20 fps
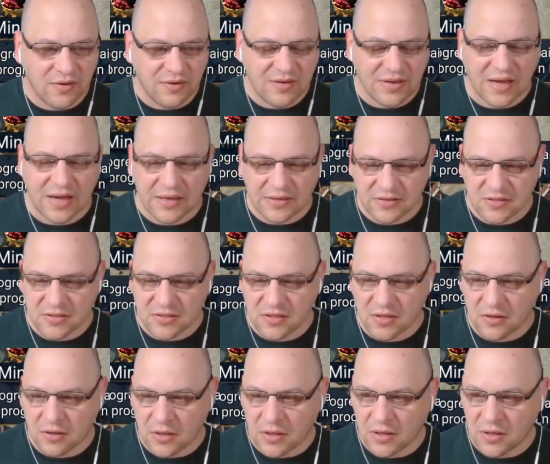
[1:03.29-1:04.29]
dots
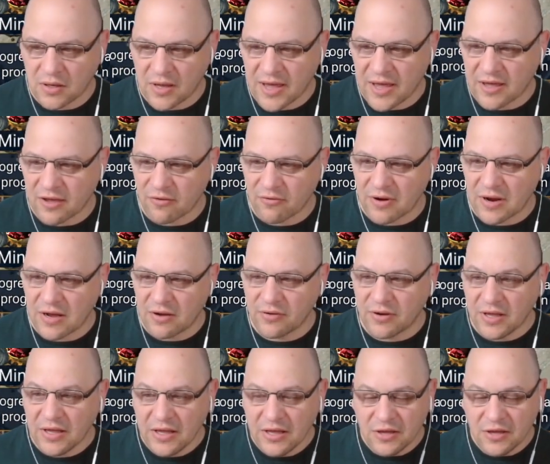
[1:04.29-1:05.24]
hanging around.